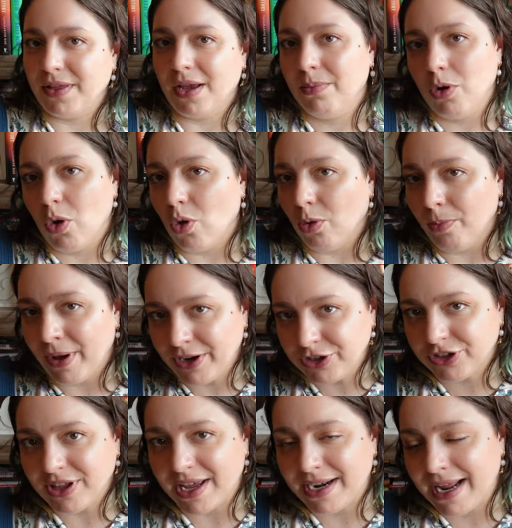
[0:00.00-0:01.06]
him a whole
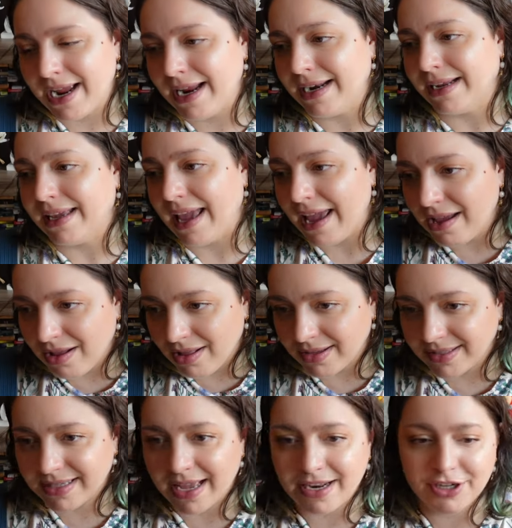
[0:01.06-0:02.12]
bunch that night and Chaol
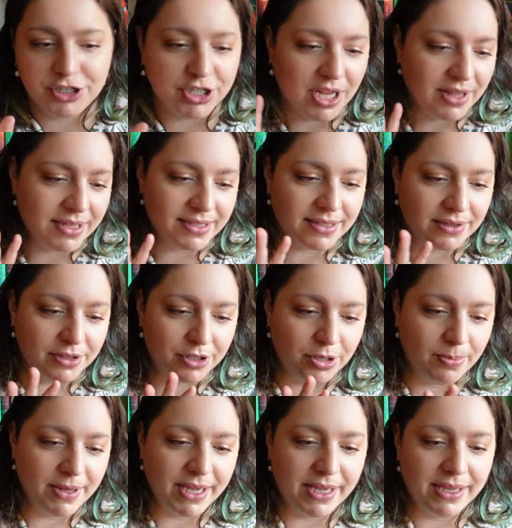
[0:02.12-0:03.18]
is kind of jealous a little
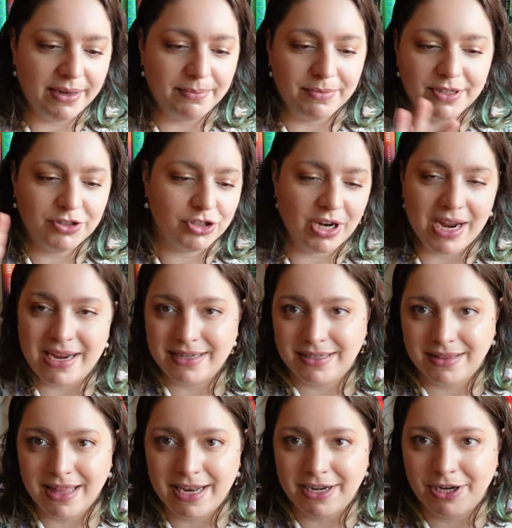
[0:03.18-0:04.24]
bit but trying
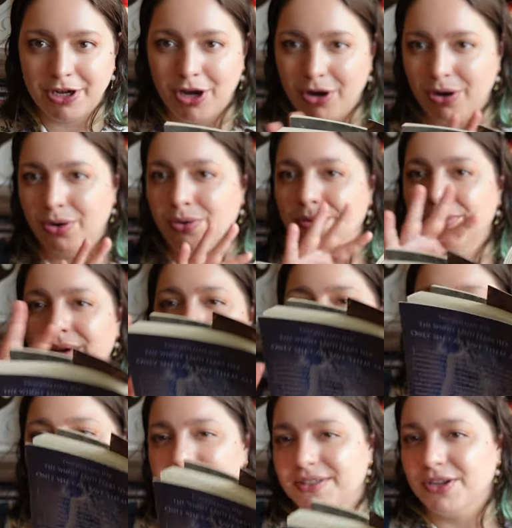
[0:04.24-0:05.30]
to let it go
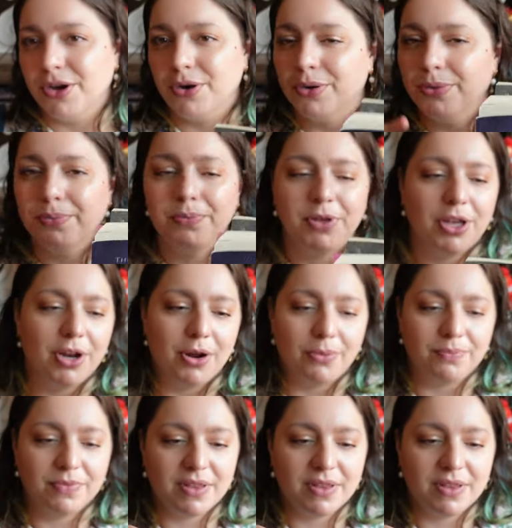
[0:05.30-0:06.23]
so, you know,